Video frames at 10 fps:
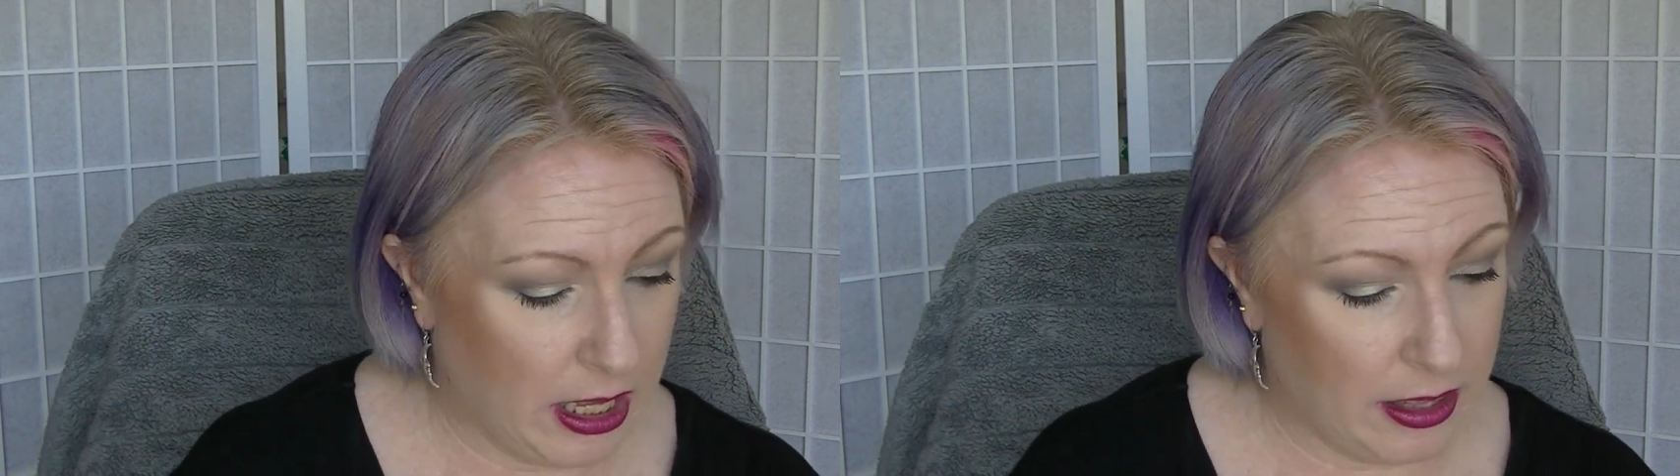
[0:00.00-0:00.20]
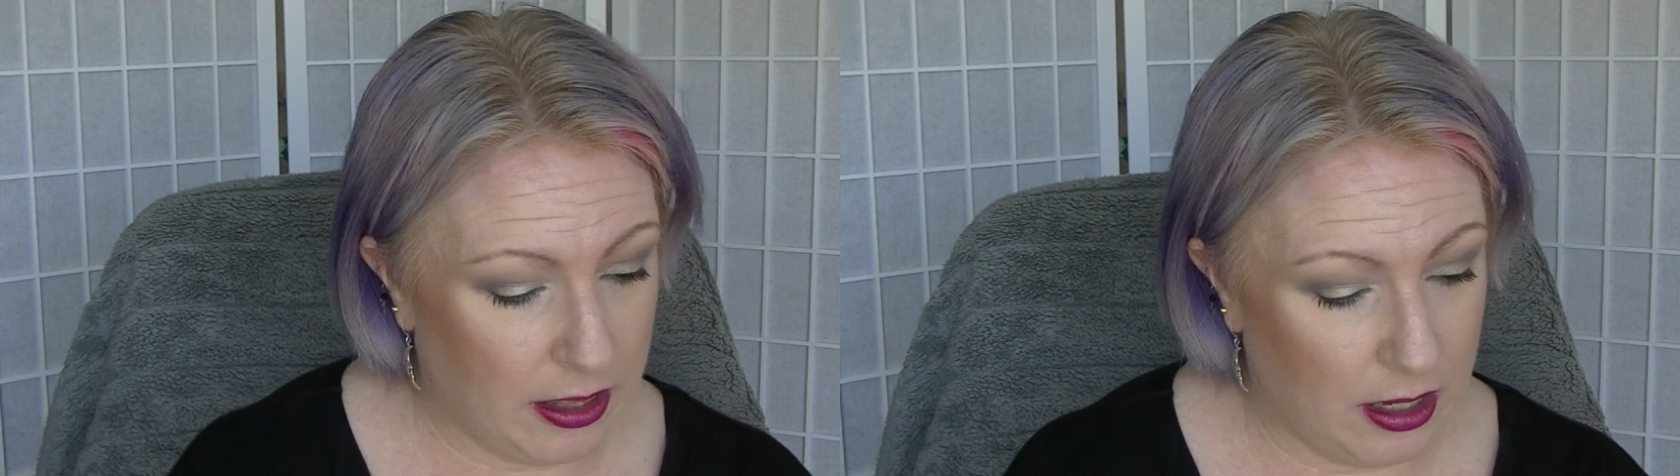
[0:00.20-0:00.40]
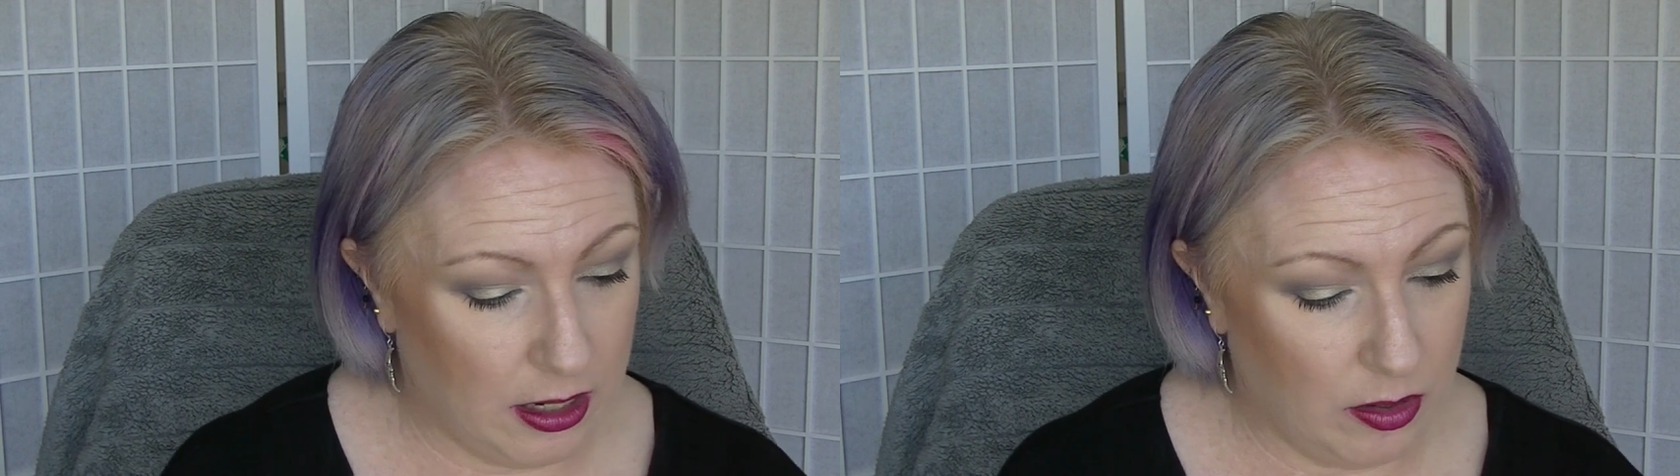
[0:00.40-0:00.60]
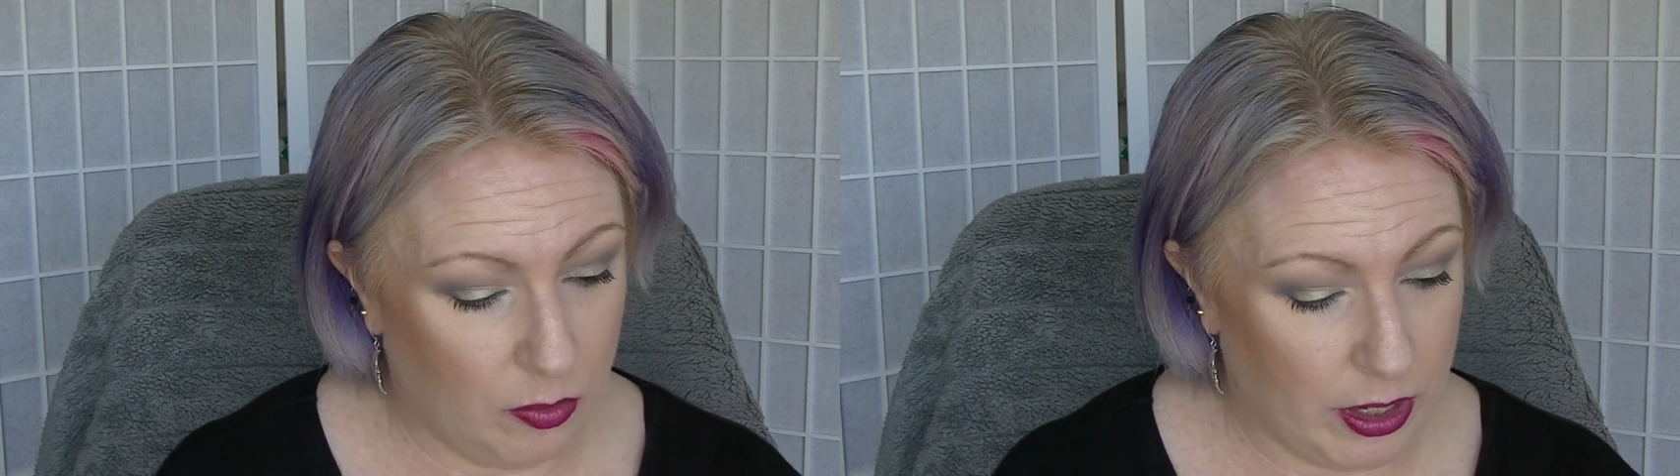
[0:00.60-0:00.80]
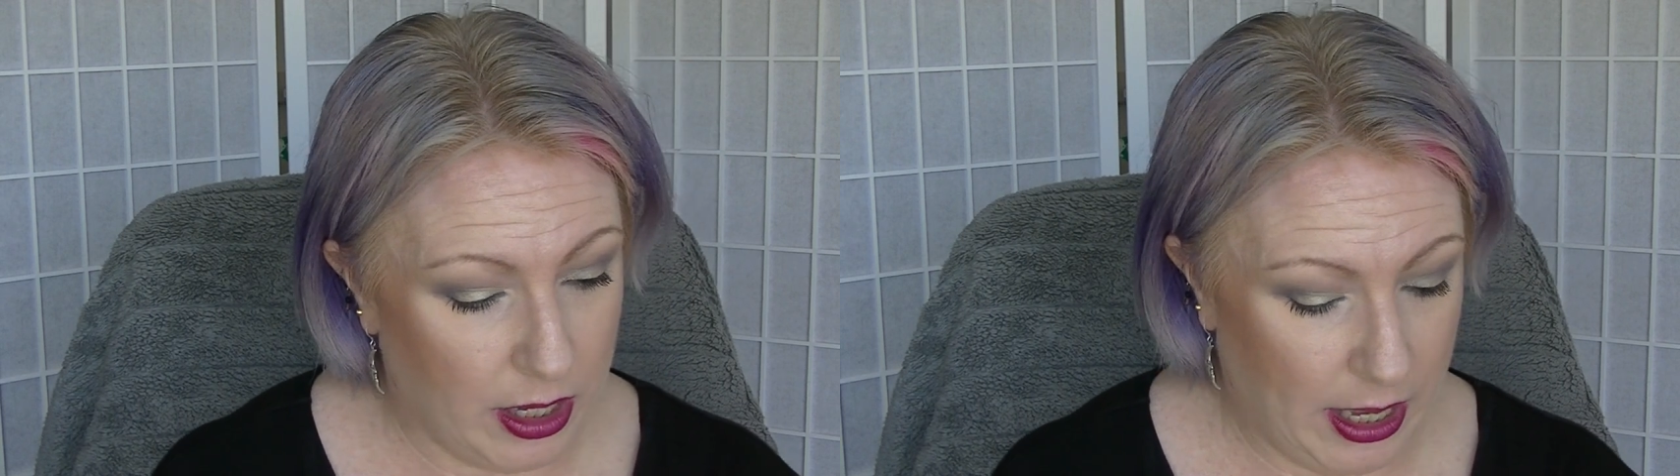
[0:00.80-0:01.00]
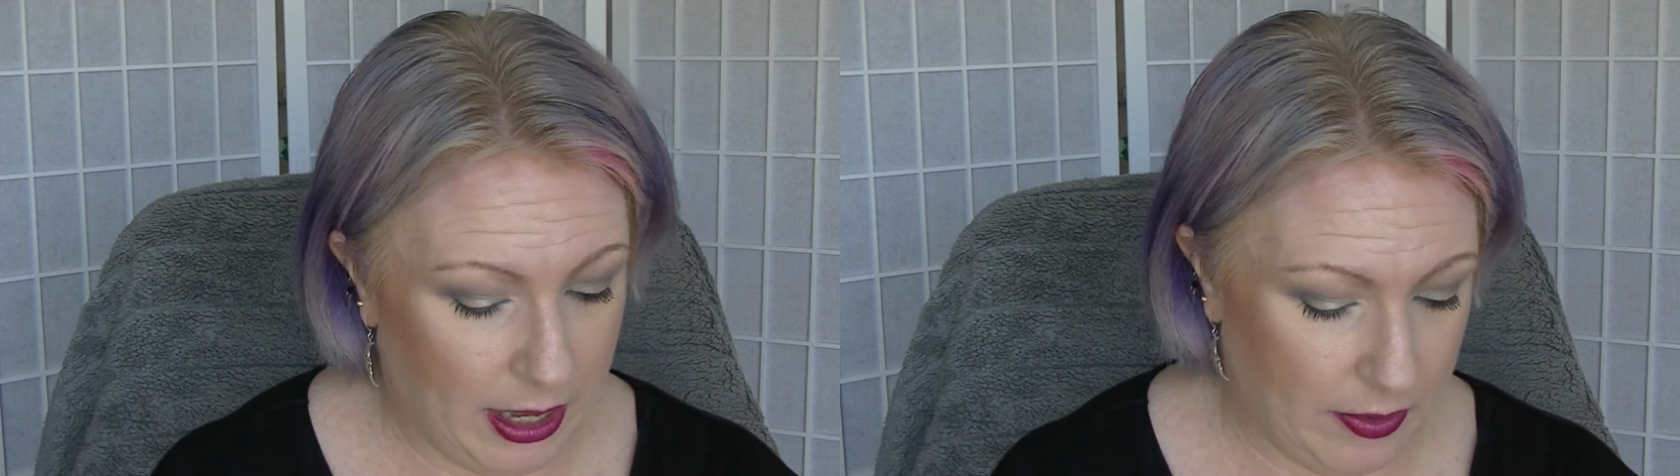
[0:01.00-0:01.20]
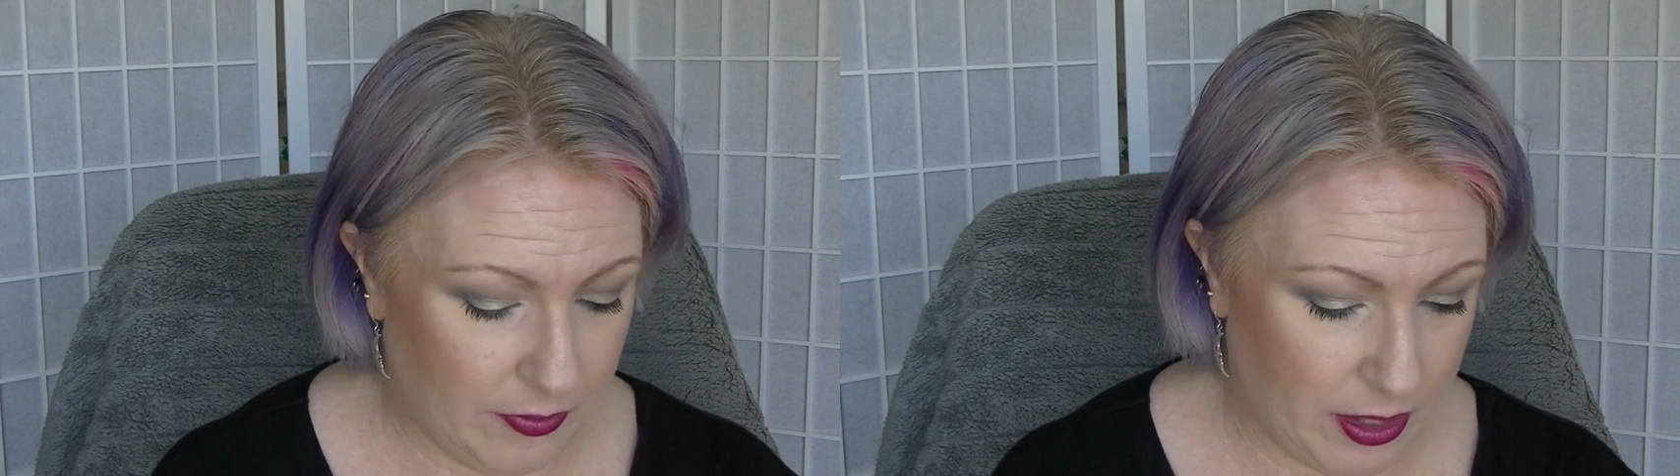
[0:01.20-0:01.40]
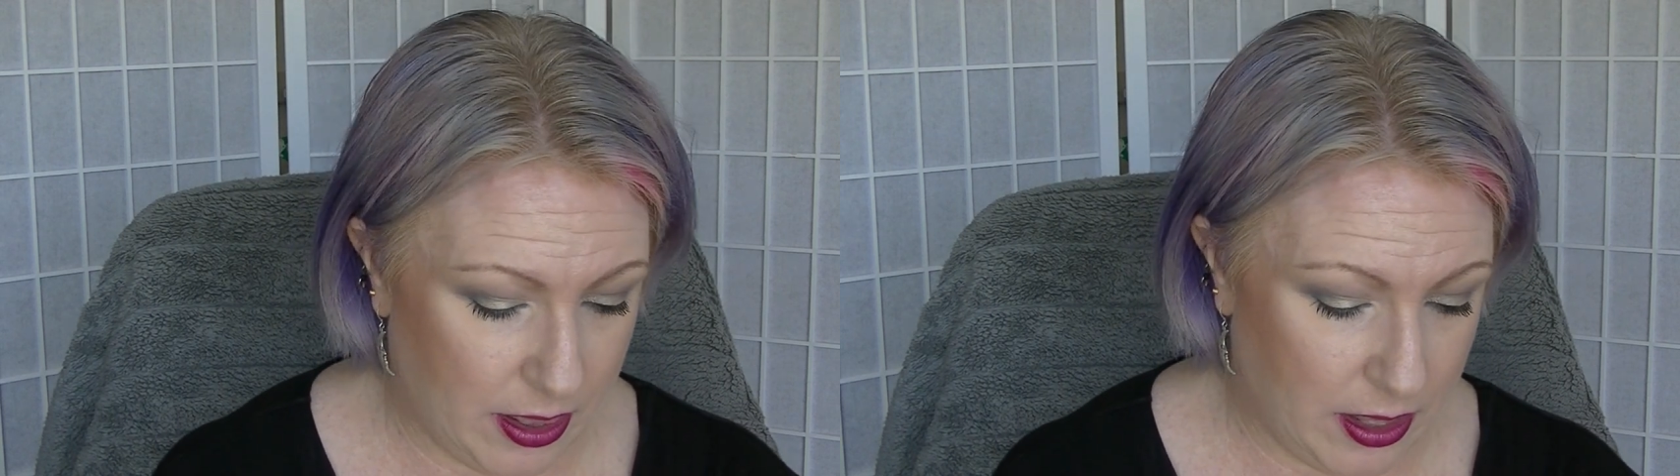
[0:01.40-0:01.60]
Then we have
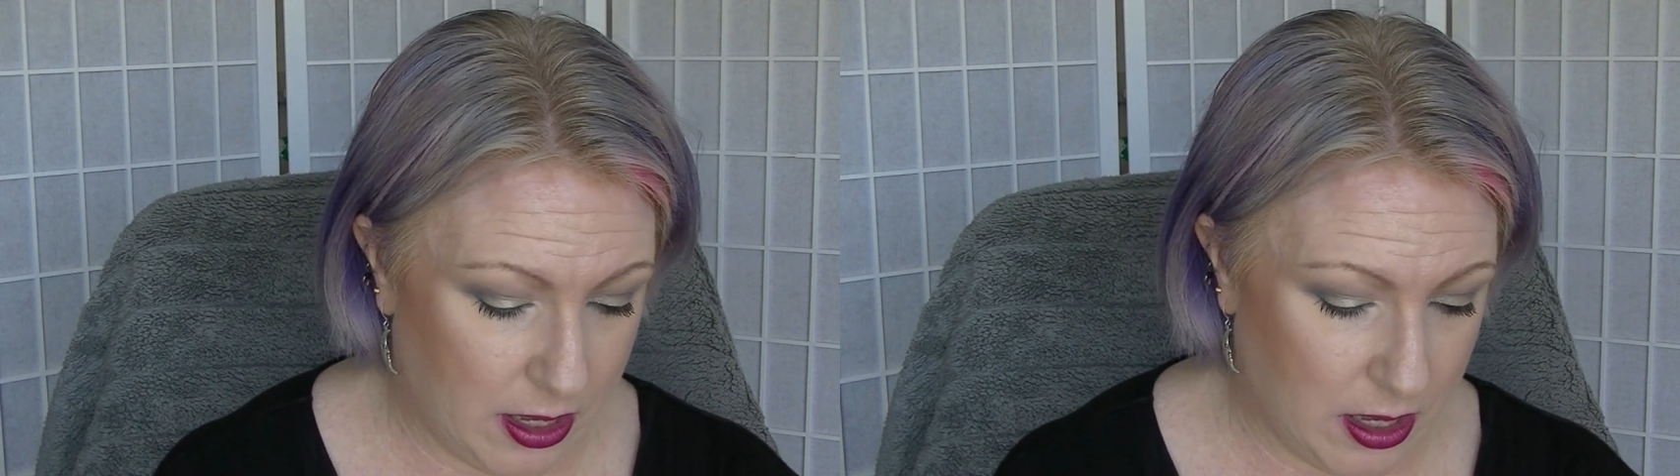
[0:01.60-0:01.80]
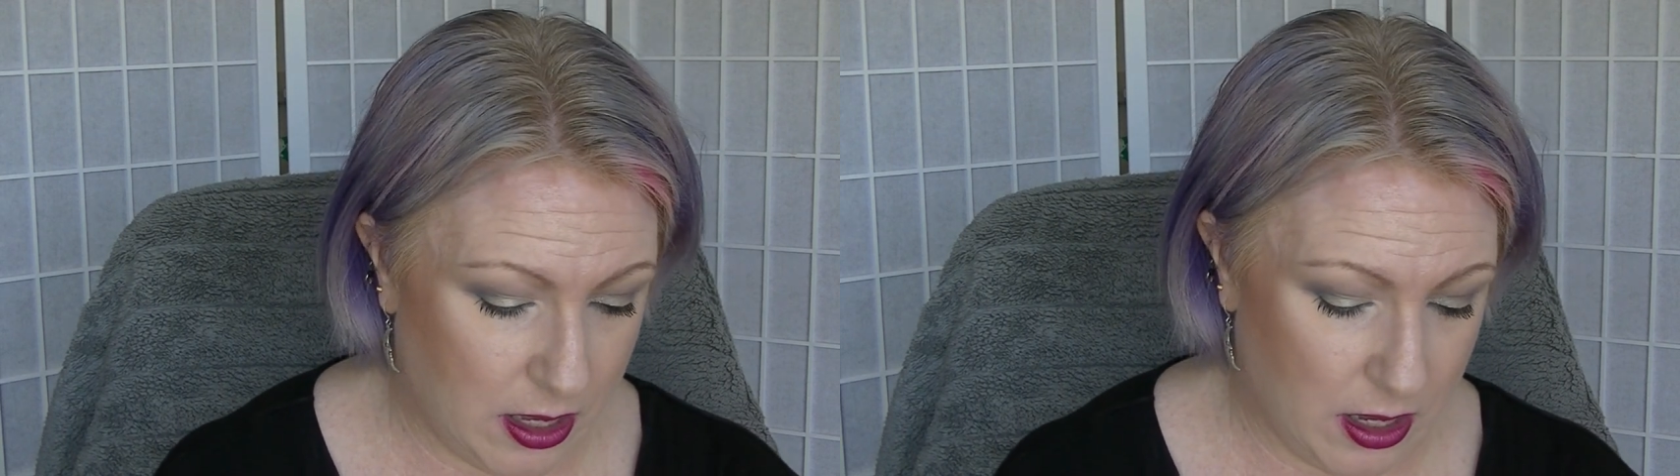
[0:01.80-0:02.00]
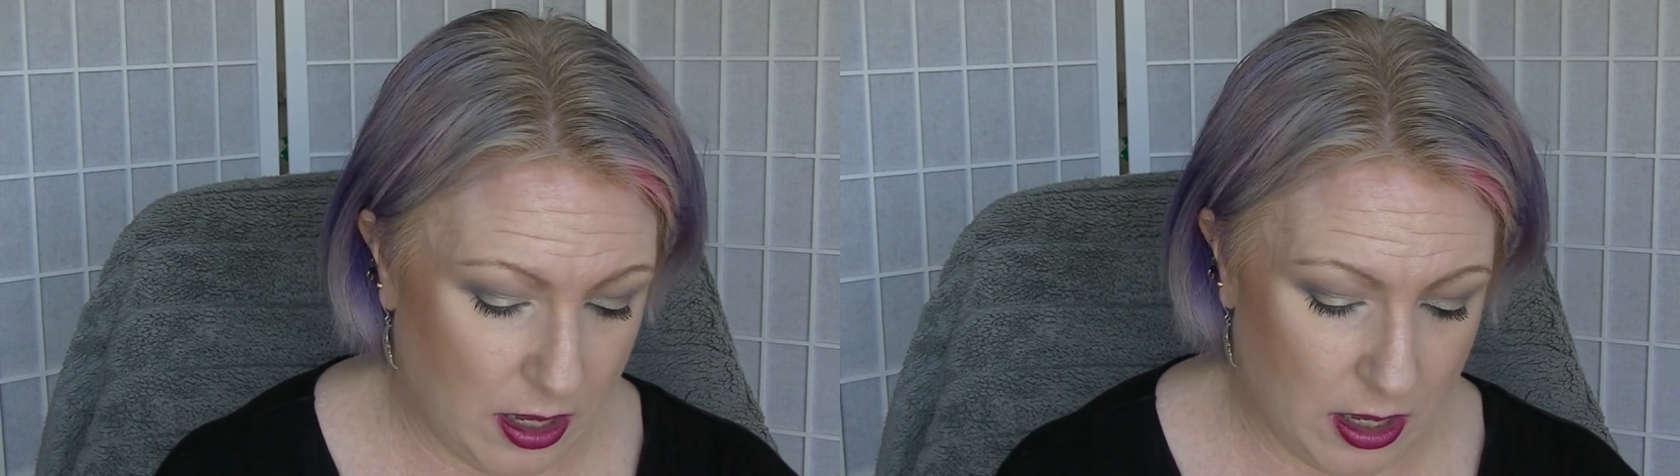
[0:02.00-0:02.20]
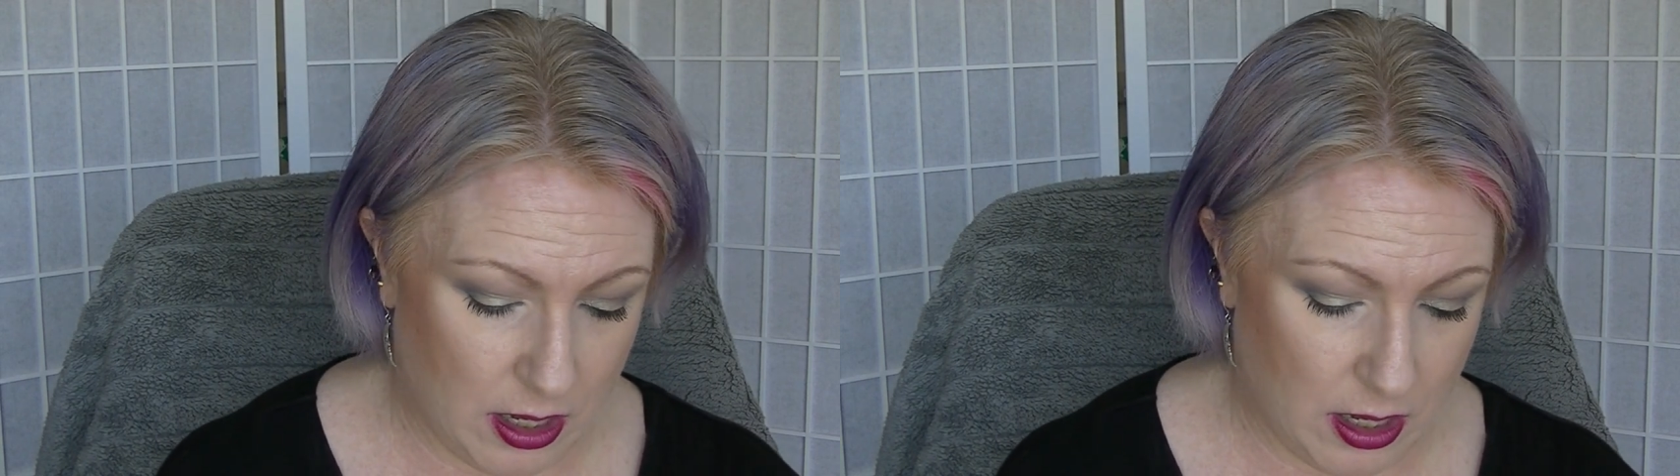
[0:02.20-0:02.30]
the